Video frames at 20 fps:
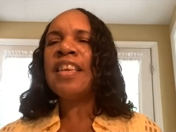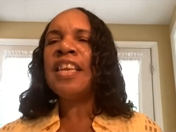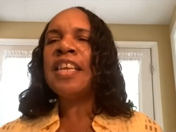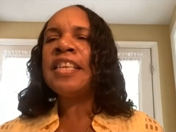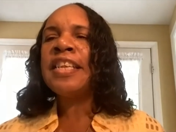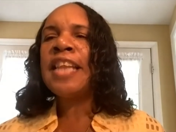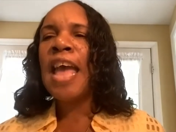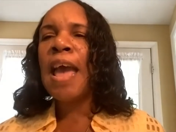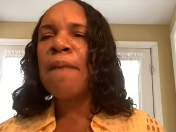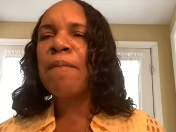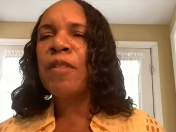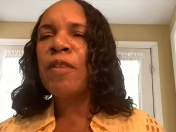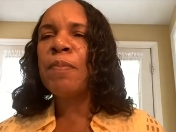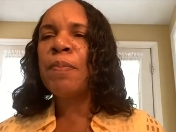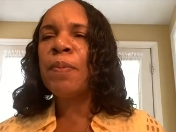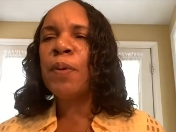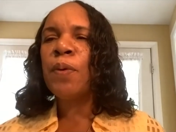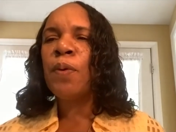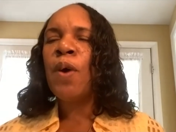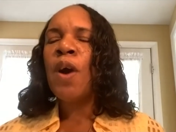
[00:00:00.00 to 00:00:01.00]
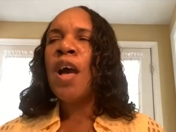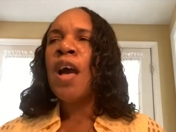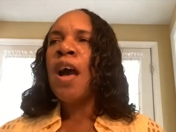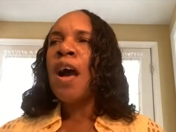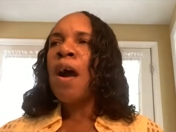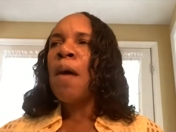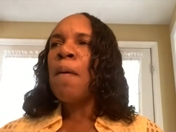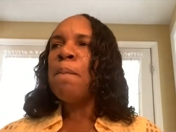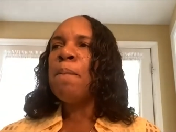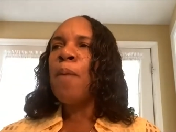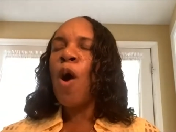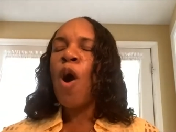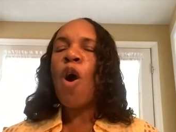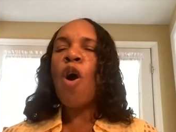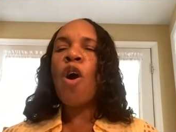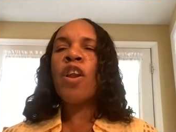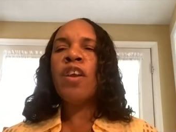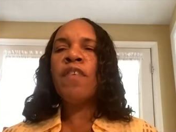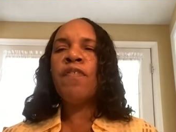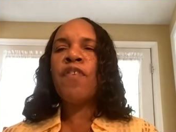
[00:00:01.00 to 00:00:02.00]
adaptable
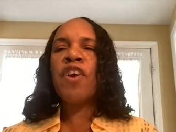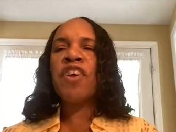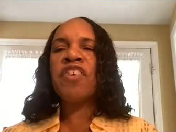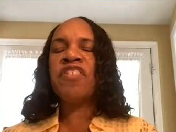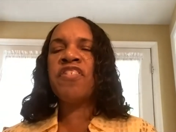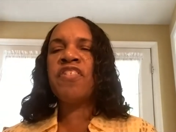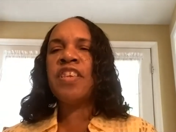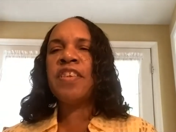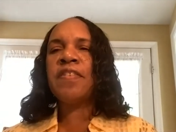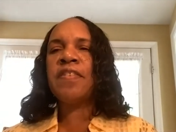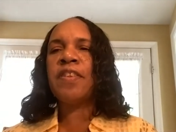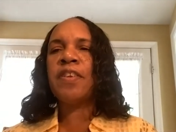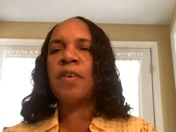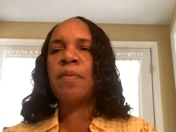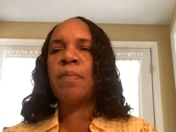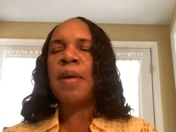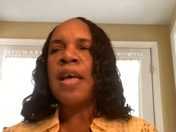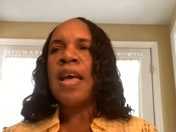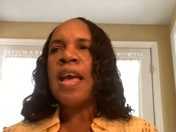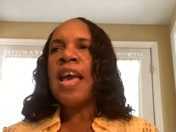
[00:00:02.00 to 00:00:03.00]
part of our system.